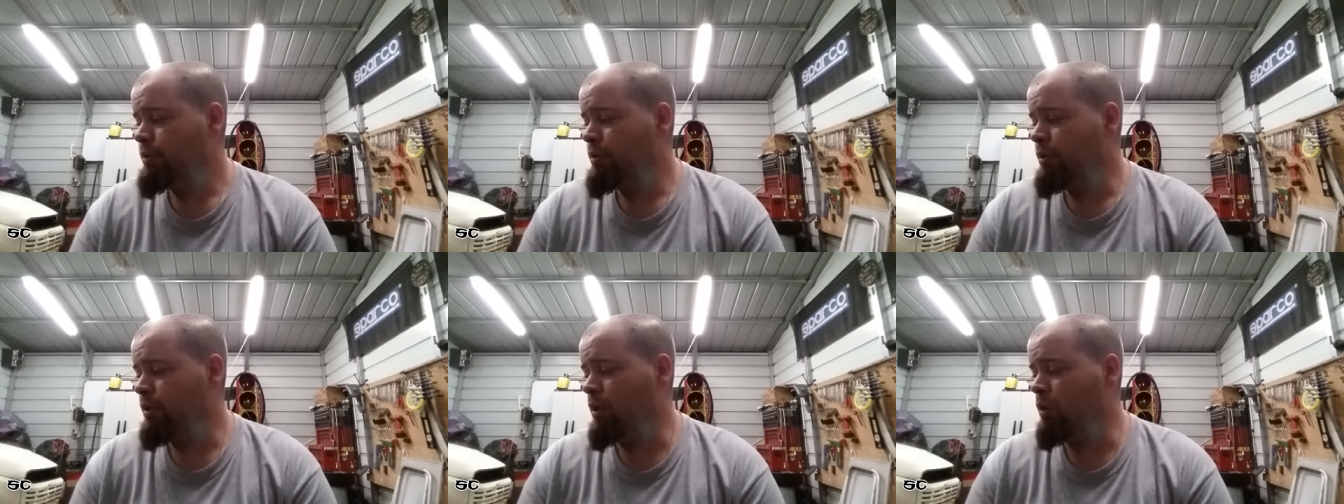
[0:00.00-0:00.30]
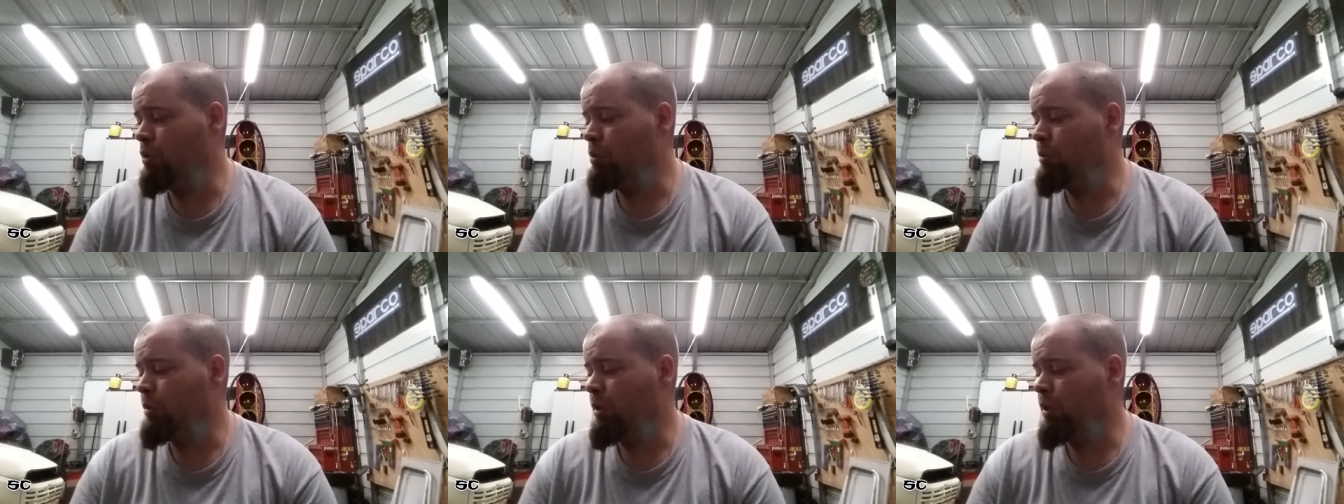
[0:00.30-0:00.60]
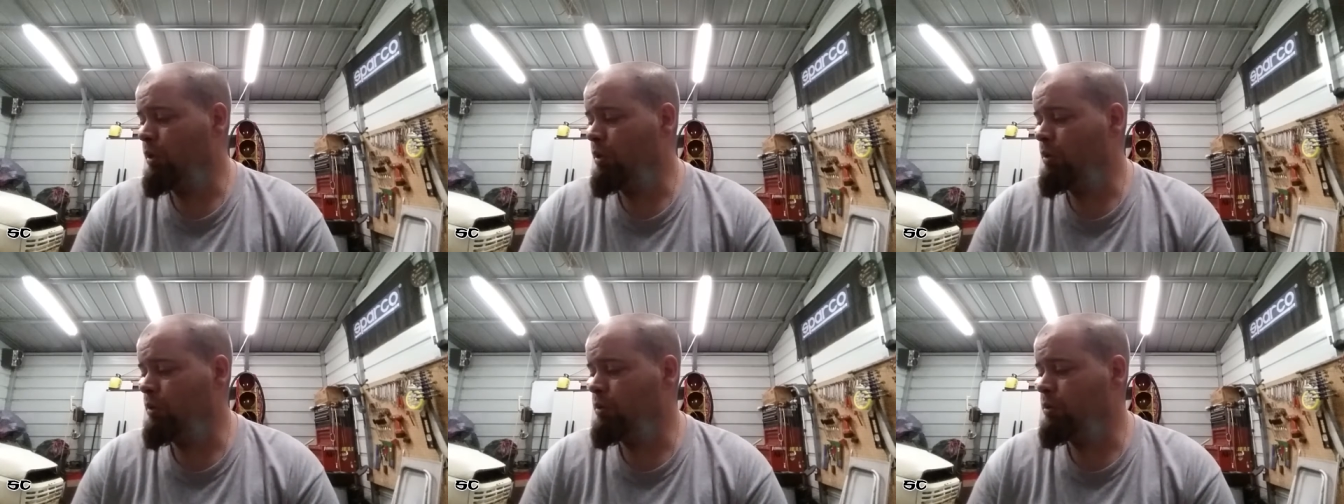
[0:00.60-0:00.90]
lo and
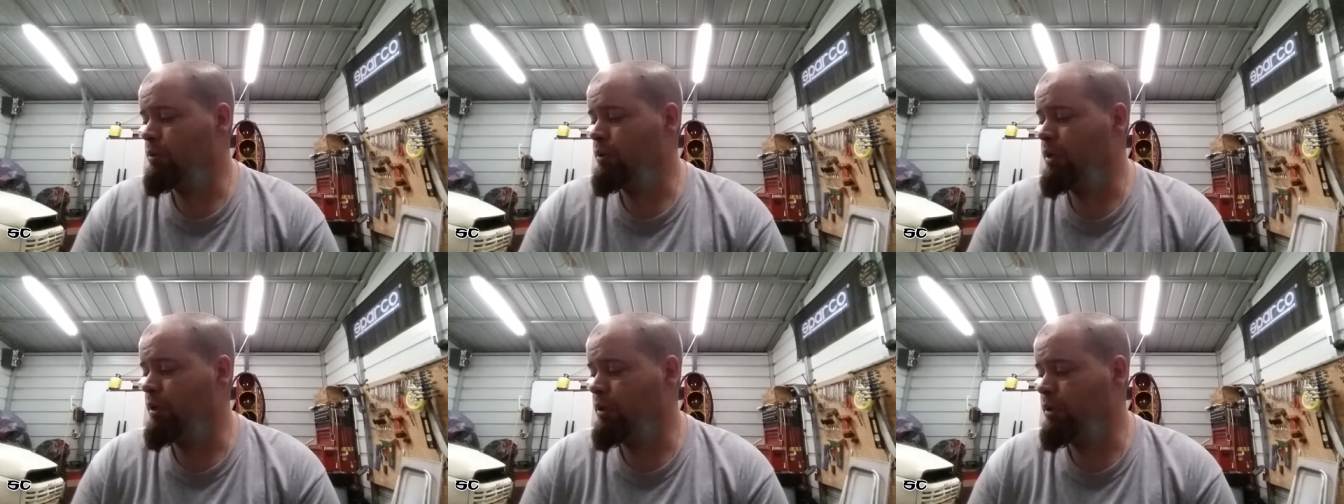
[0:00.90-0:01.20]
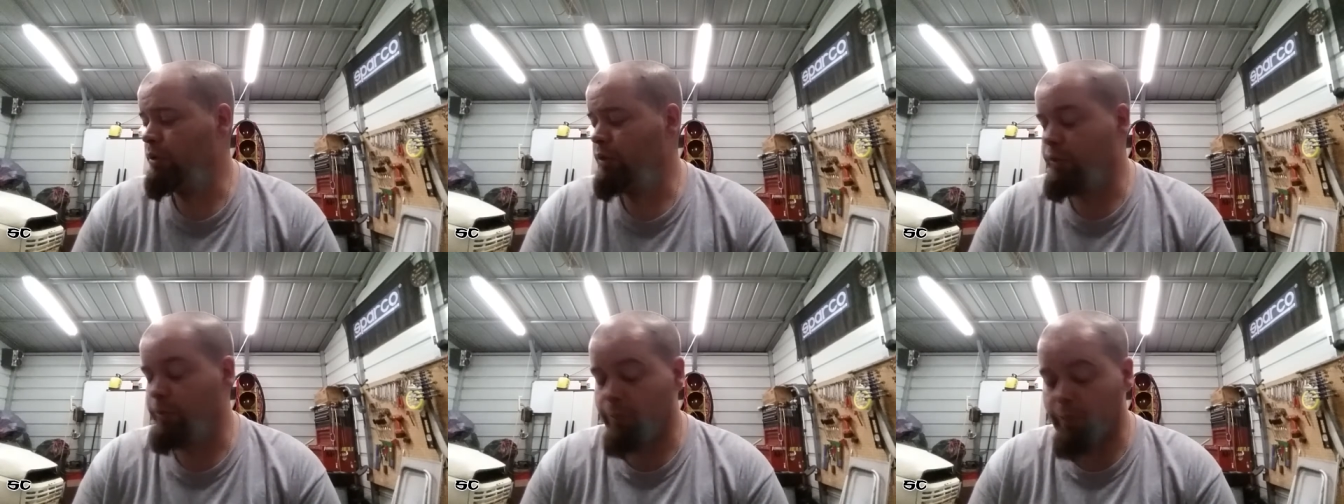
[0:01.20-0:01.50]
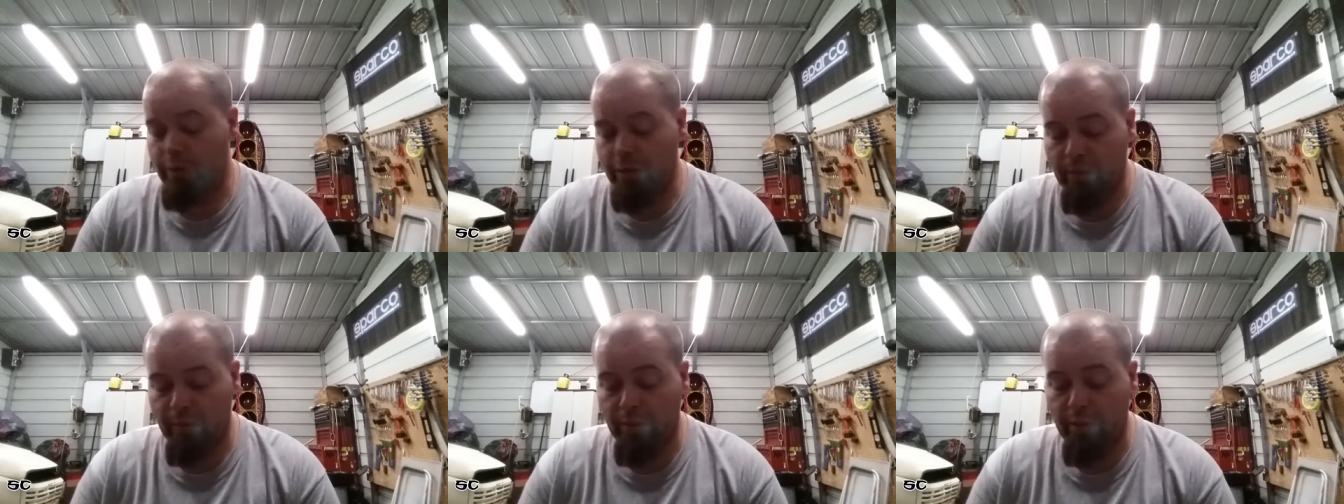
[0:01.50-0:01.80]
behold, he hooks
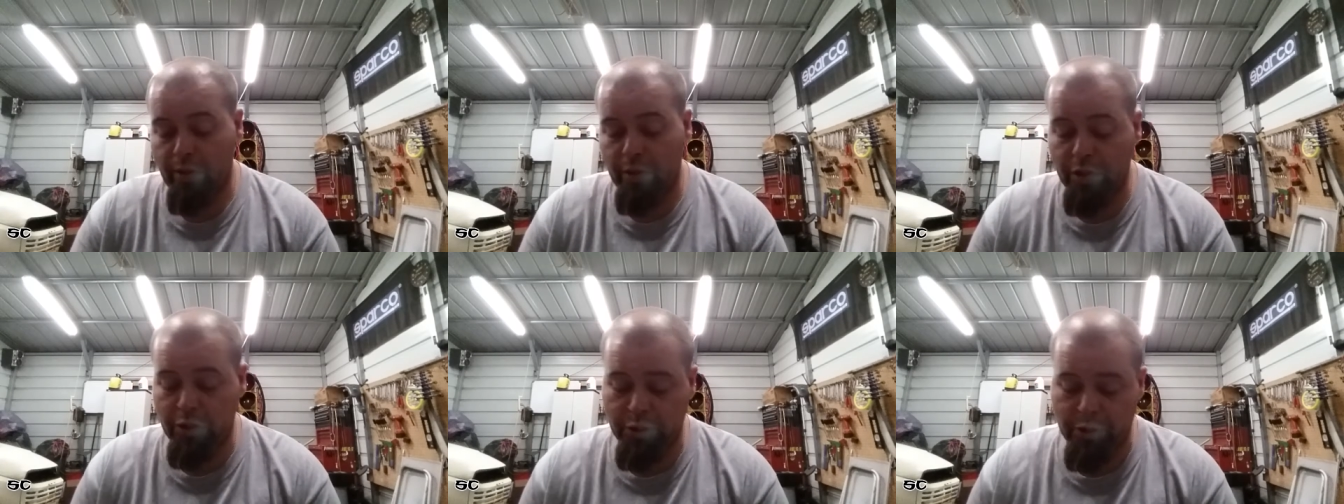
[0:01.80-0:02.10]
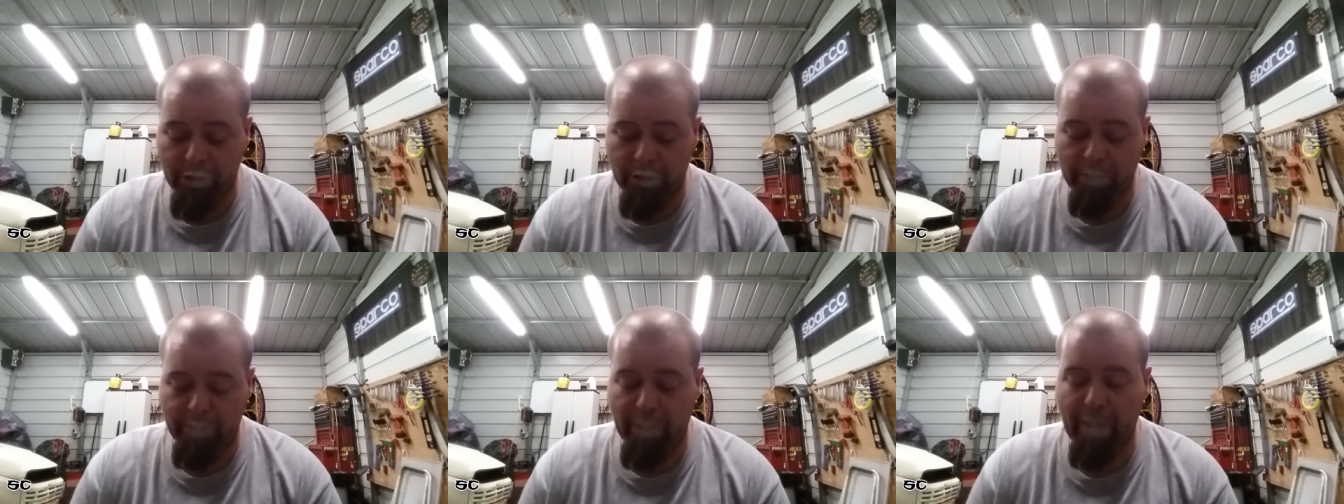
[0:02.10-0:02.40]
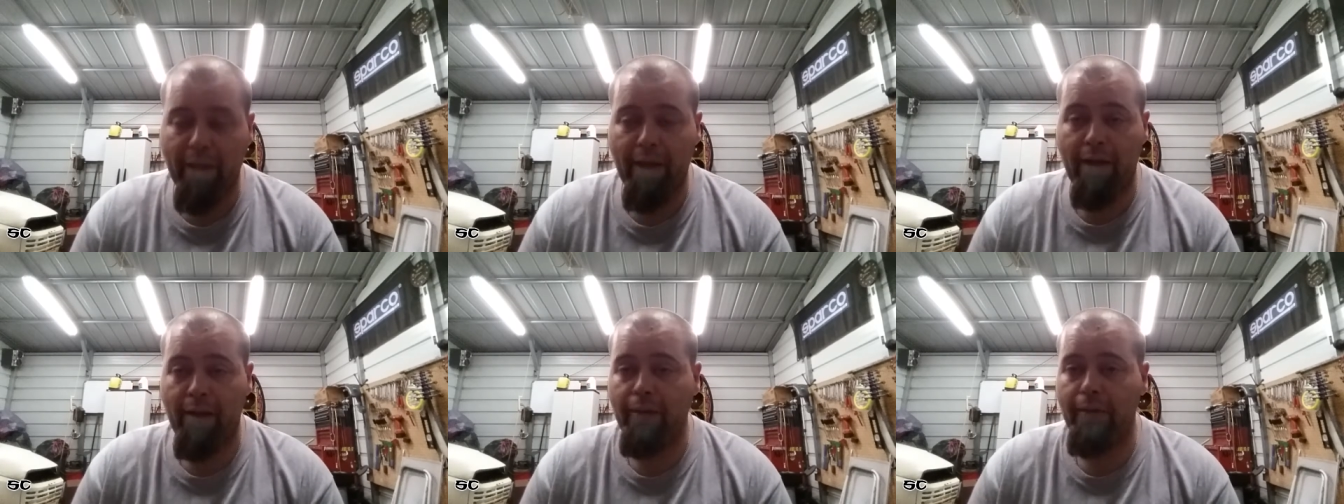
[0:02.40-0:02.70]
me up with a shit
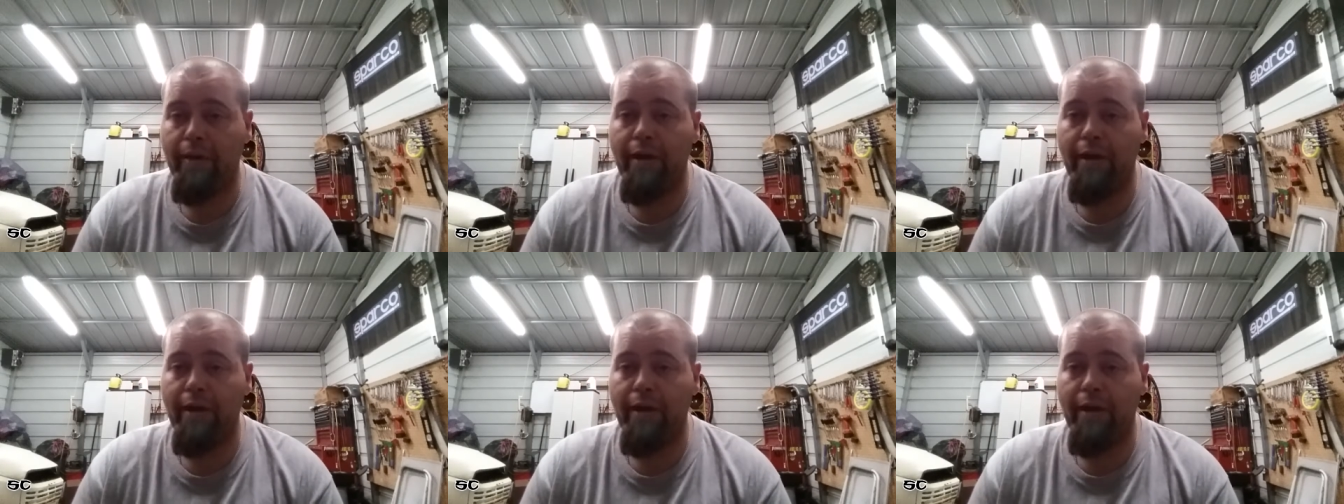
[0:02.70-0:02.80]
pile,